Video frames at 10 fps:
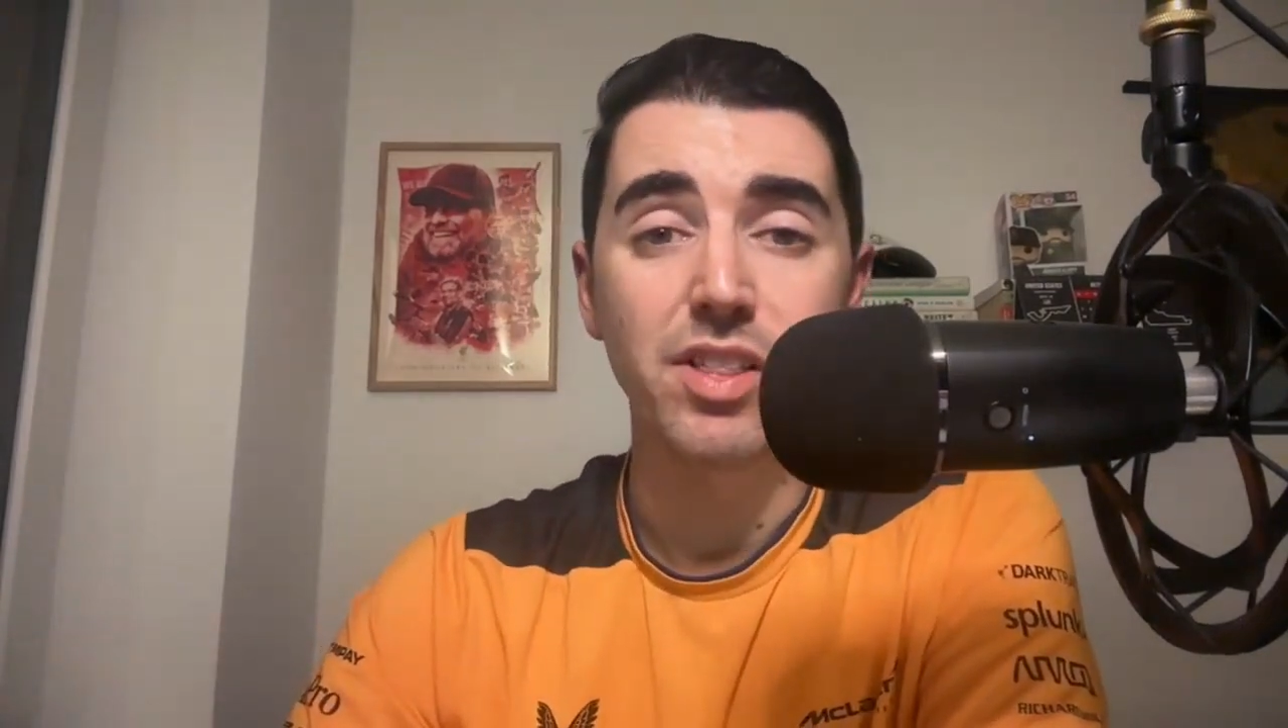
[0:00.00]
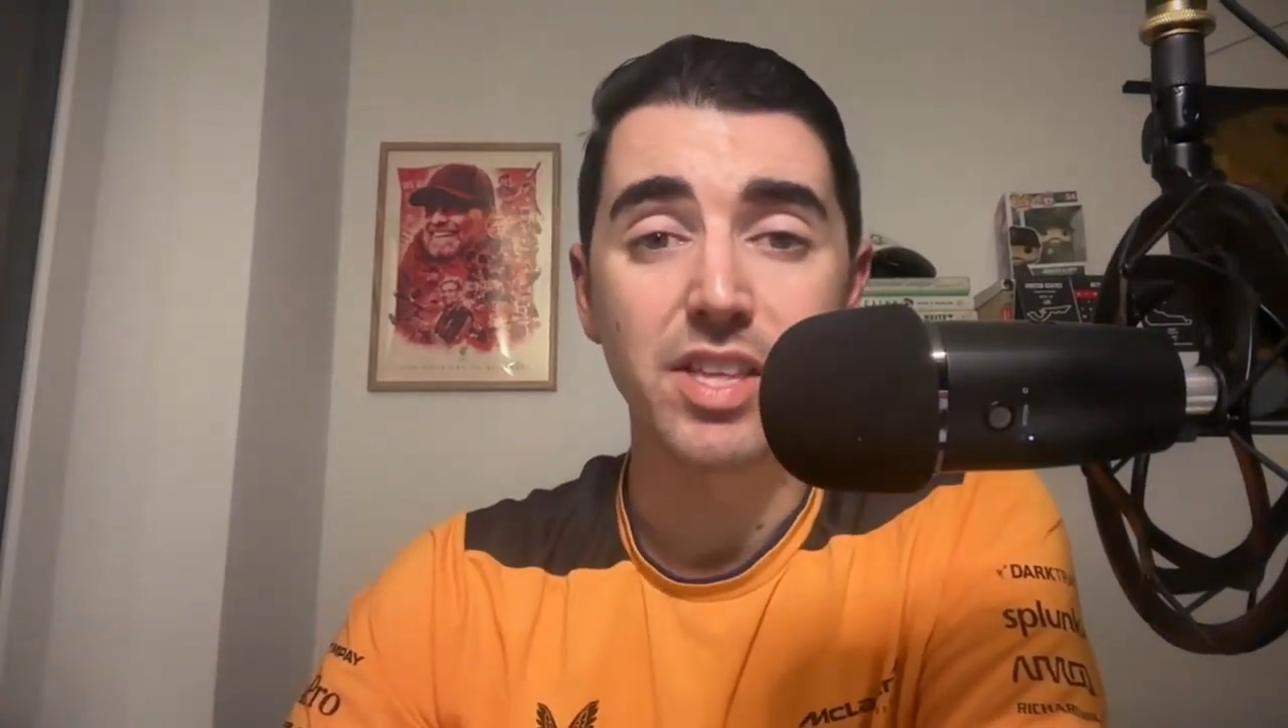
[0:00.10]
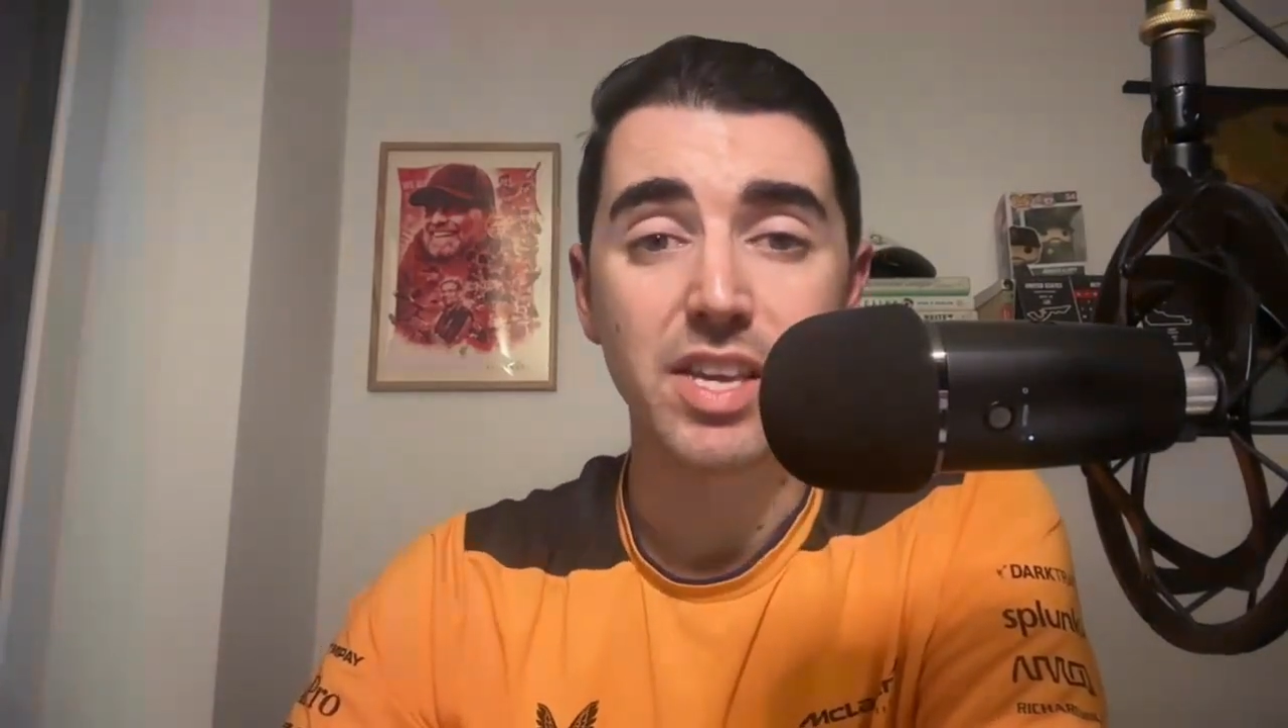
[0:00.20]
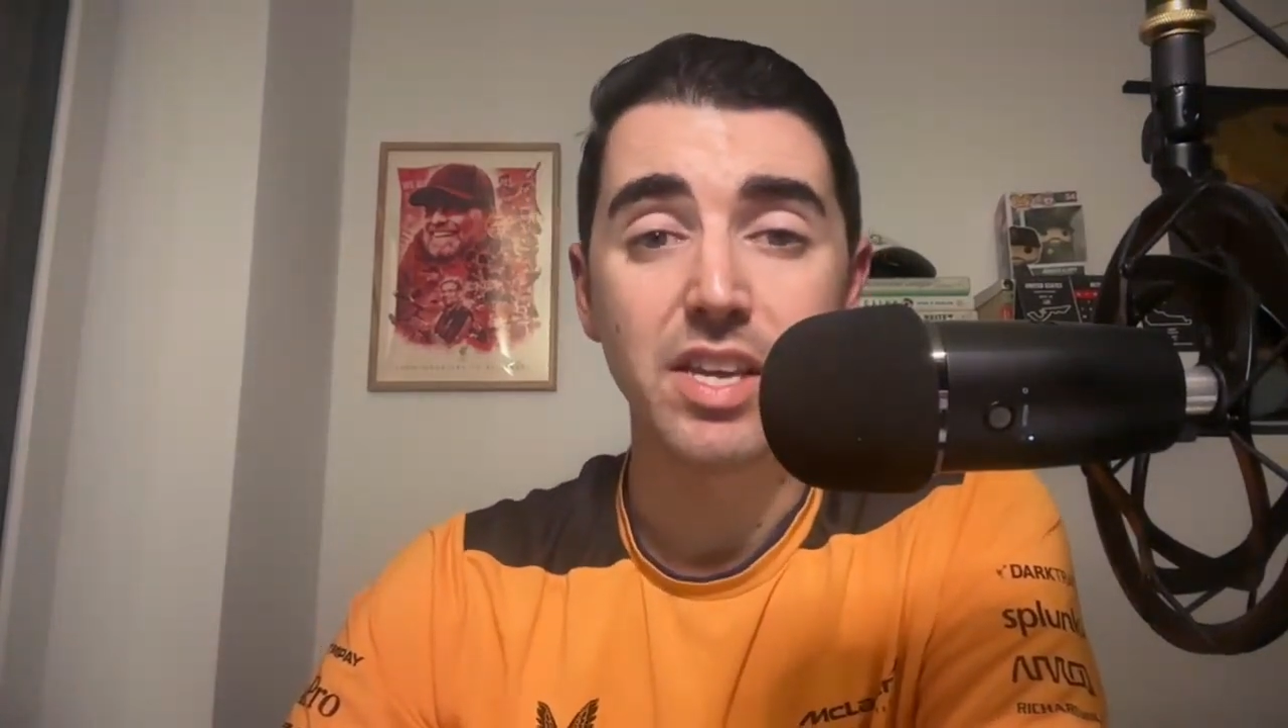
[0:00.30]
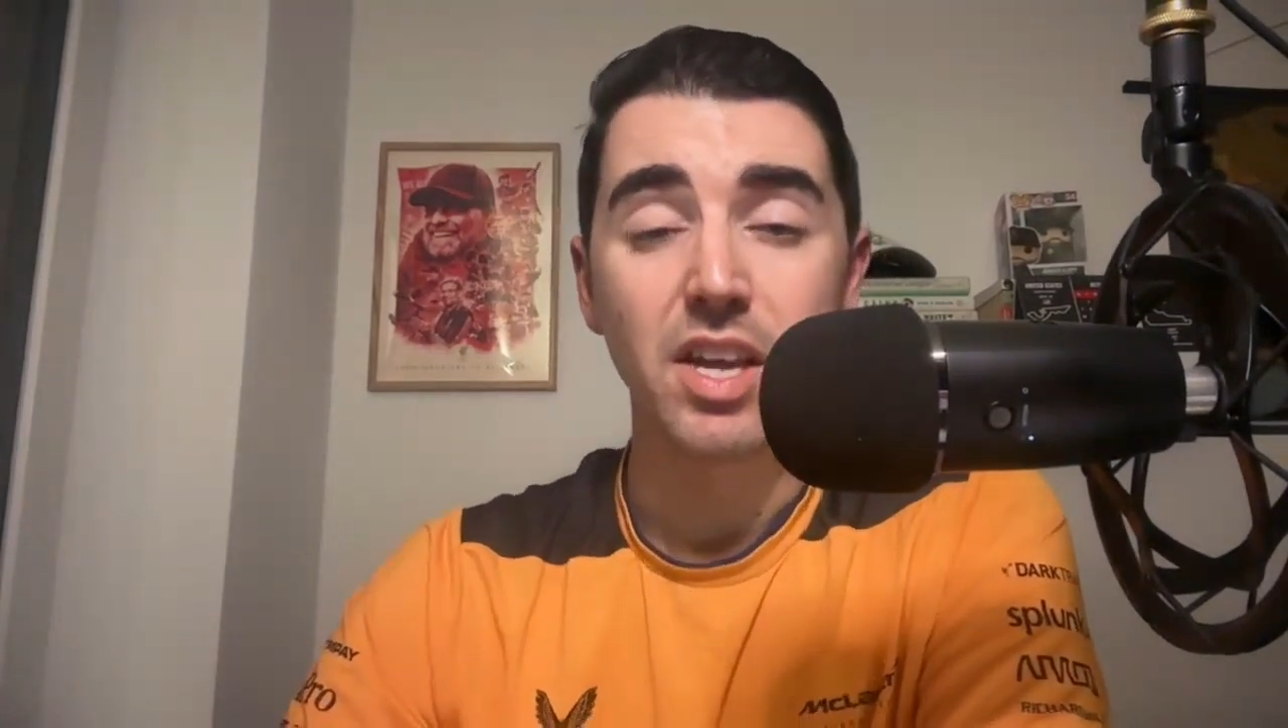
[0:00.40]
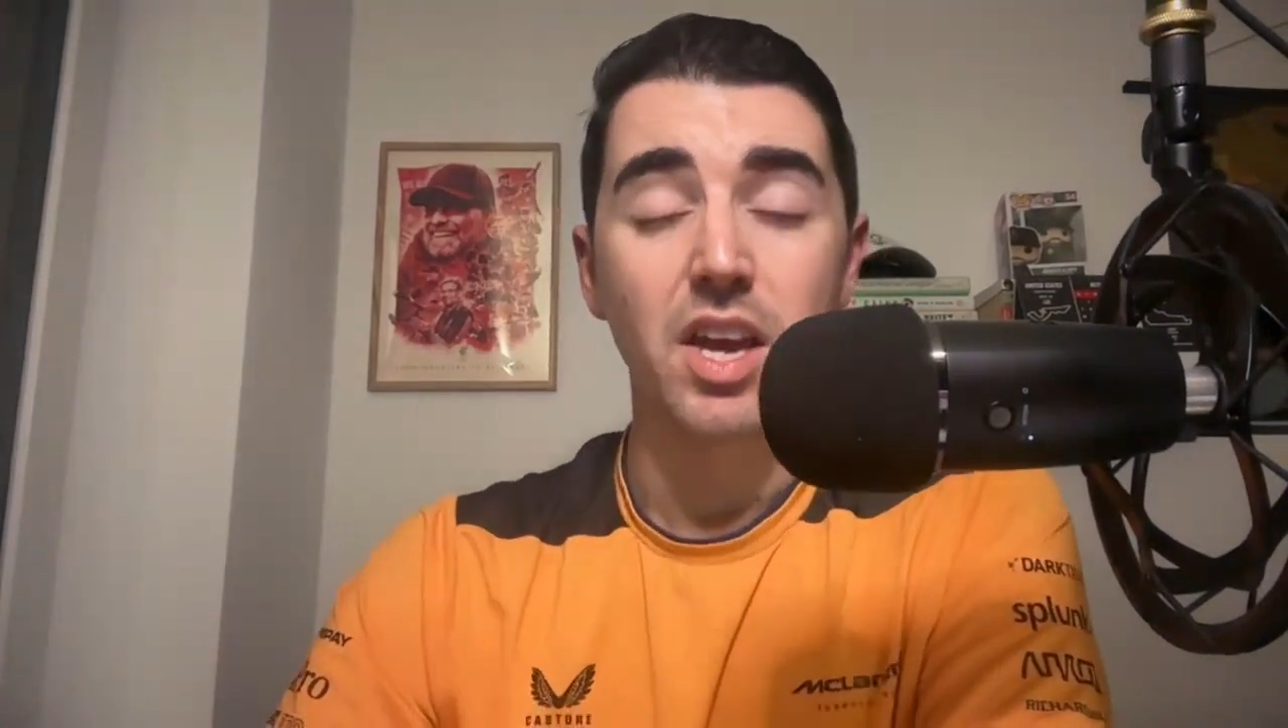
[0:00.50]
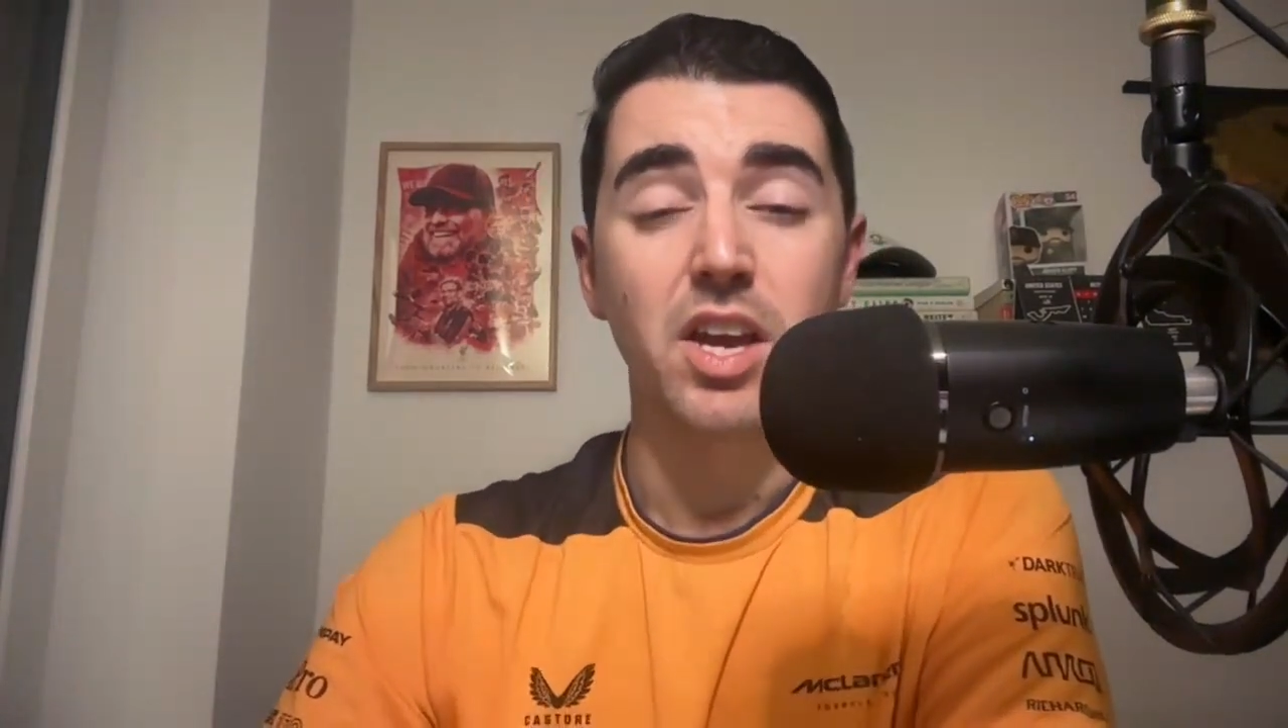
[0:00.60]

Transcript: the